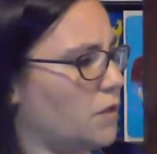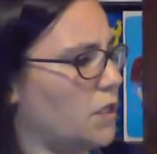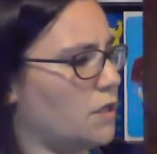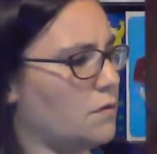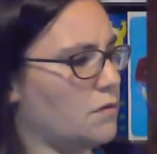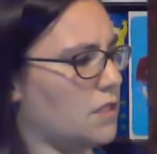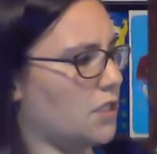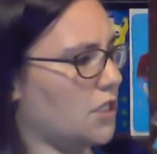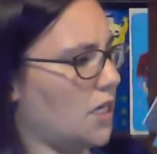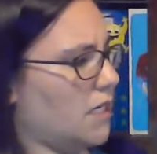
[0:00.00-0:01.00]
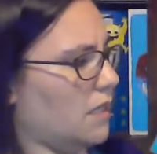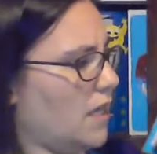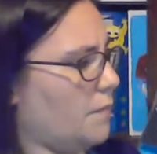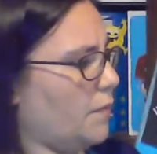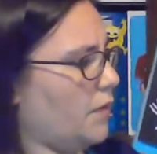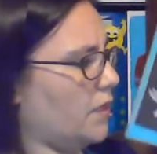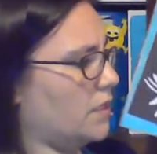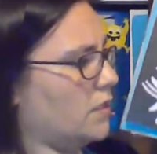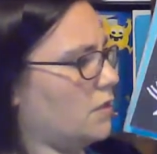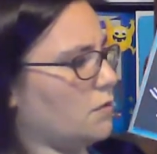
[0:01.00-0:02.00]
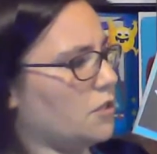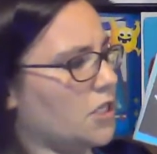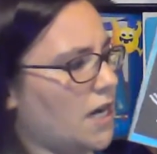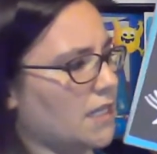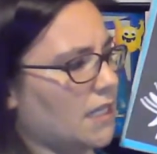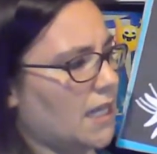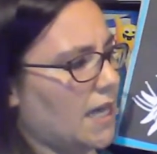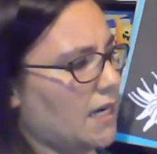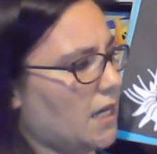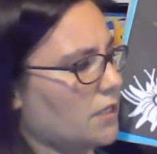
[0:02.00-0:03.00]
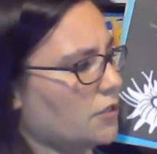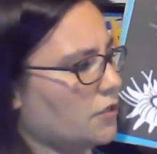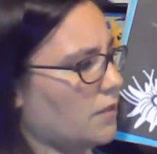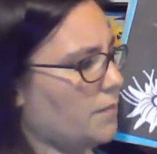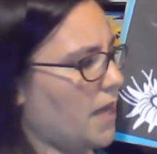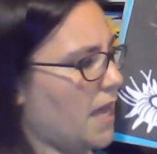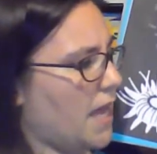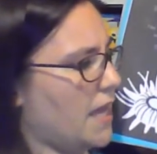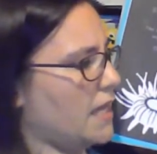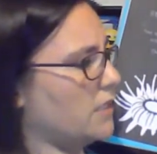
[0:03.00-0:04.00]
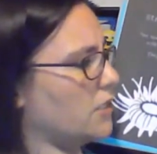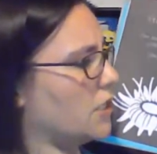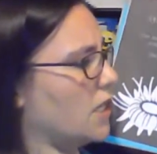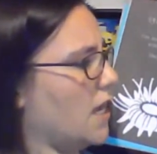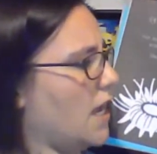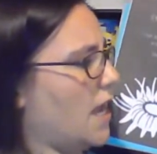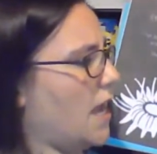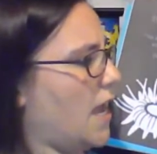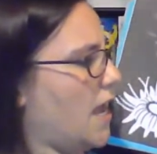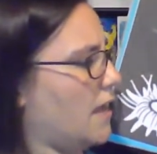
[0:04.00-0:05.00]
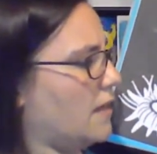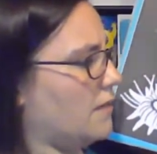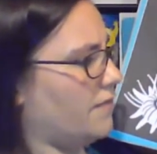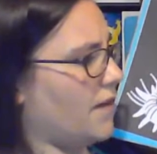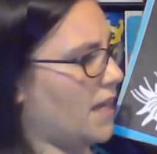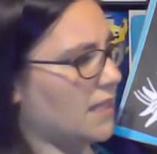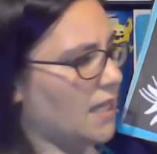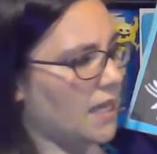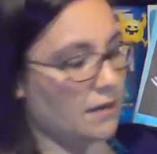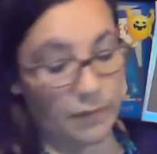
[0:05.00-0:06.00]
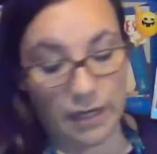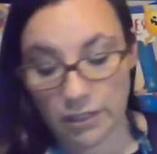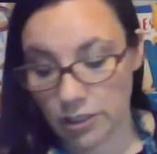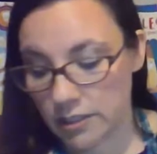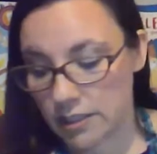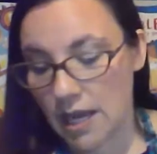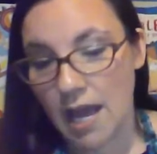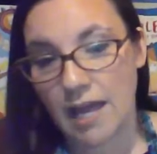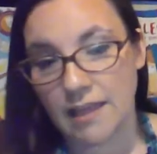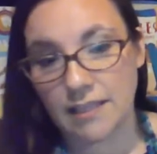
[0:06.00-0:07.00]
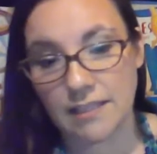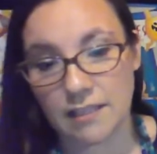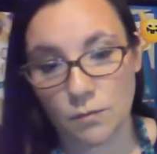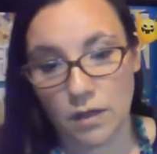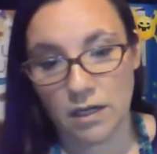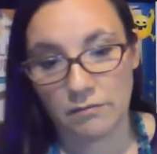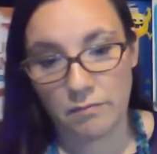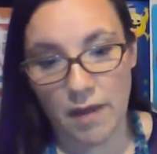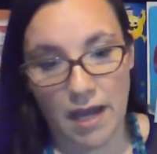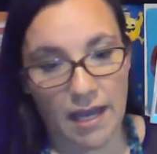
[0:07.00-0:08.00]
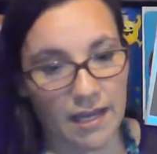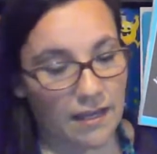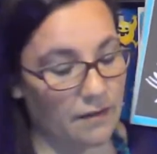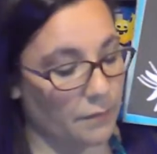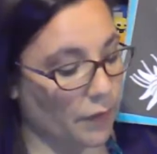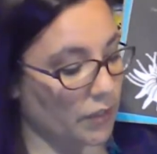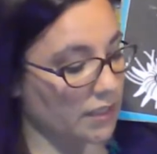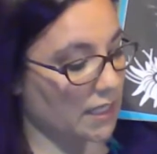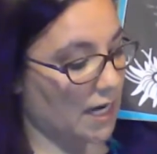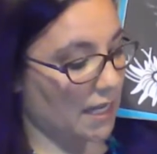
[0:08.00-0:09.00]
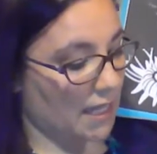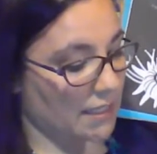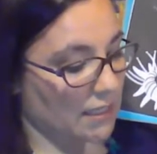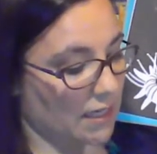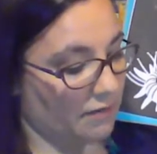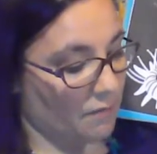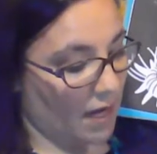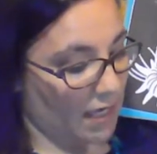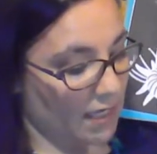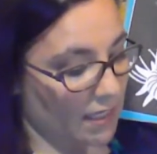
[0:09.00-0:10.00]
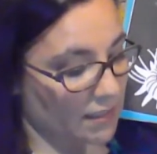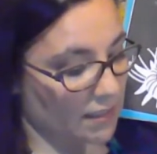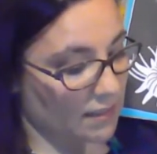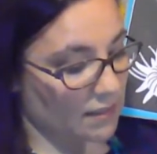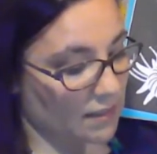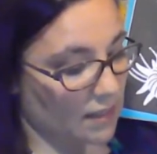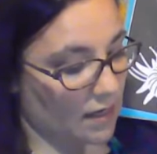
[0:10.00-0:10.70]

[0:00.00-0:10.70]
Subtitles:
to use the Shine a Light books. You shine the light under the page and find the hidden pictures. This is one of my books that I like to give my kids as